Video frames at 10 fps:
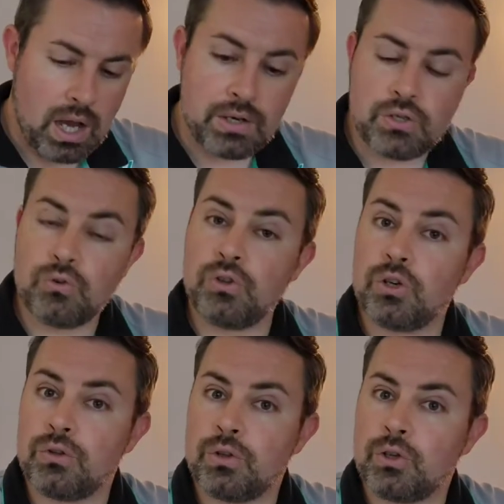And so
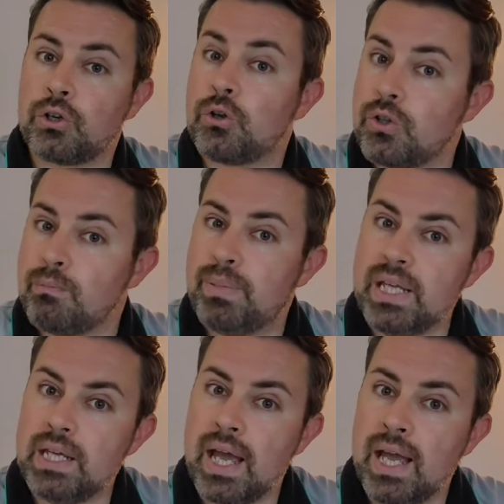there couldn't
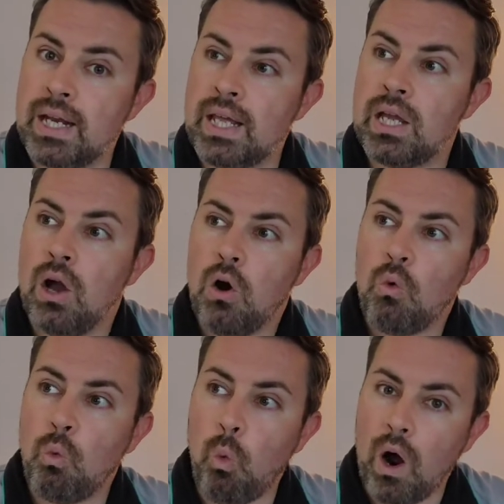be any
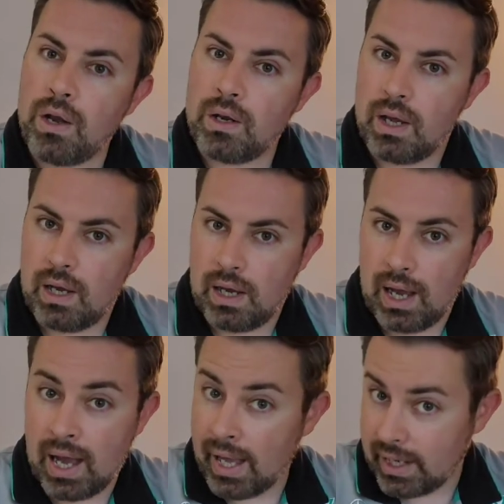one
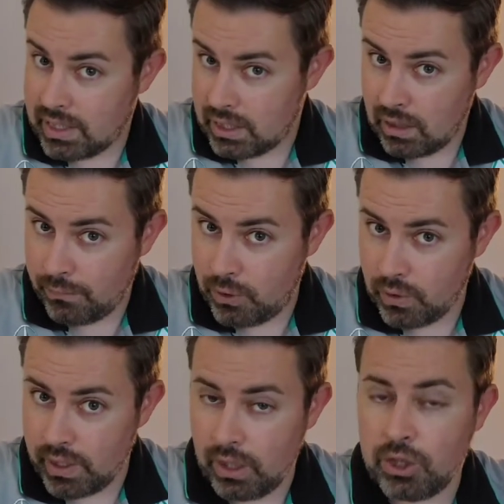act, if you
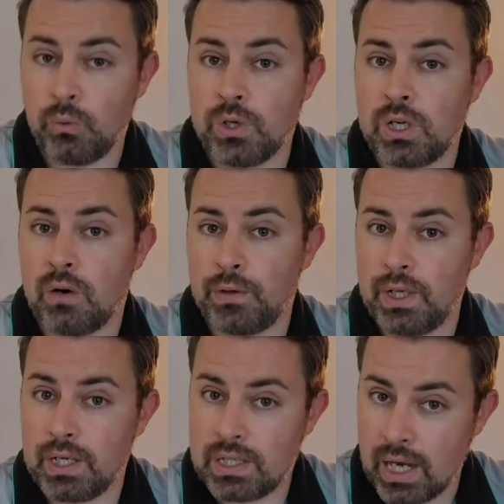like, that would cover the
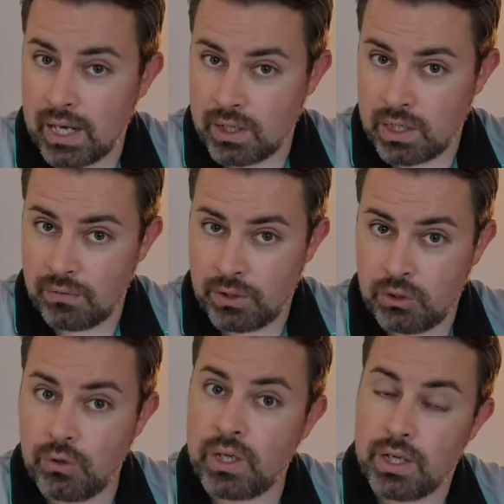entirety of
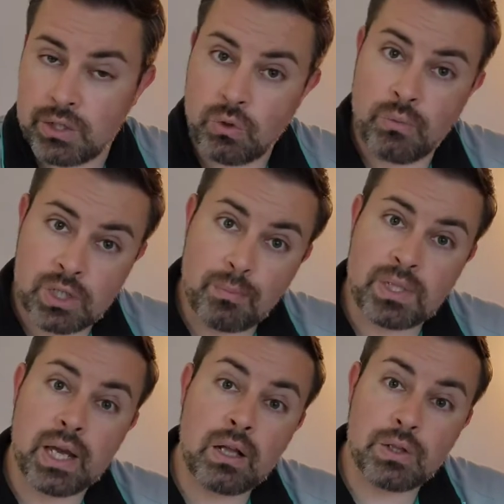the UK. So it was up
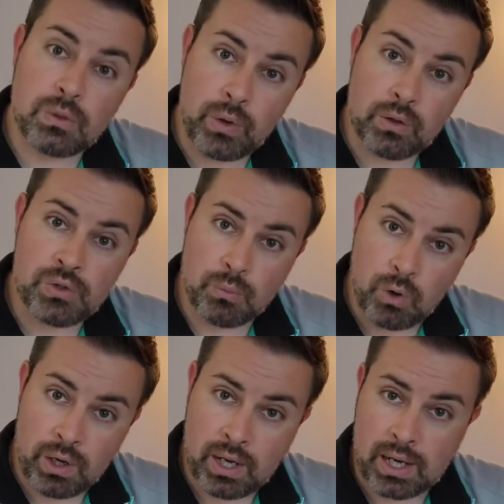to England and Wales on
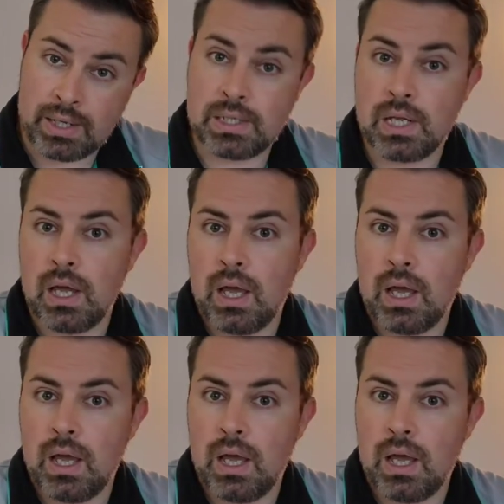one hand,